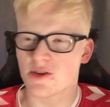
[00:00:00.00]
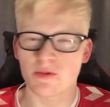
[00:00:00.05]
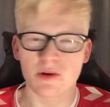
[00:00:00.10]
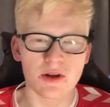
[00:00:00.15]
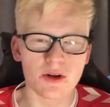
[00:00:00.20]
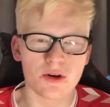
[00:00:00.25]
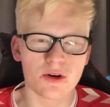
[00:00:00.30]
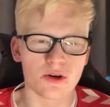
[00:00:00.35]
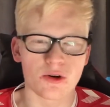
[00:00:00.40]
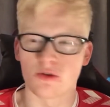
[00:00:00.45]
We
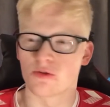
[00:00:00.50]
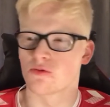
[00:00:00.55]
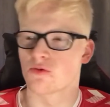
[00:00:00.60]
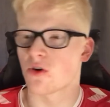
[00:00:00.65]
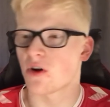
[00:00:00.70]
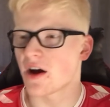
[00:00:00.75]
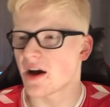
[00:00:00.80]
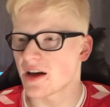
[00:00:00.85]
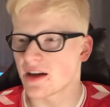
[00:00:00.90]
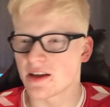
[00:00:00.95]
look all
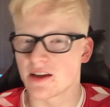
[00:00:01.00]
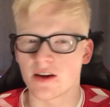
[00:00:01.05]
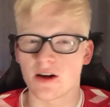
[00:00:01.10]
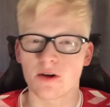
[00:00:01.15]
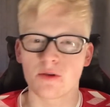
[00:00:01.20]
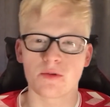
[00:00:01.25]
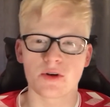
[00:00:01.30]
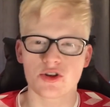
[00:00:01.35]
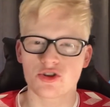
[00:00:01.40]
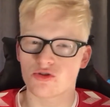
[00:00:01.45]
right, you know,
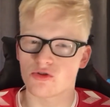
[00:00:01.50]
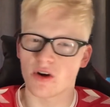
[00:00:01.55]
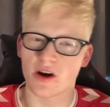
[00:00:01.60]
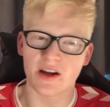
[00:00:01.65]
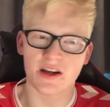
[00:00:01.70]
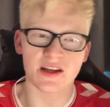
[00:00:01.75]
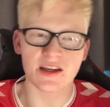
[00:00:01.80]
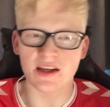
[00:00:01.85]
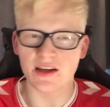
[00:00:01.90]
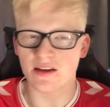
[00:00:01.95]
we're trying
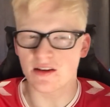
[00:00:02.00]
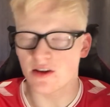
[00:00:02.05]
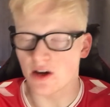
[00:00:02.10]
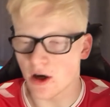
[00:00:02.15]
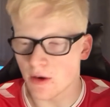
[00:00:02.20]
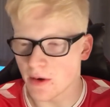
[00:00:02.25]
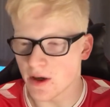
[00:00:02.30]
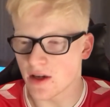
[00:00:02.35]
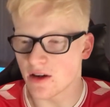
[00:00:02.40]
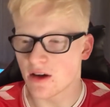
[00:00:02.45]
to get
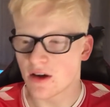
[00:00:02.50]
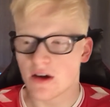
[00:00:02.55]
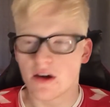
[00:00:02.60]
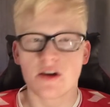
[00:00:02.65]
going.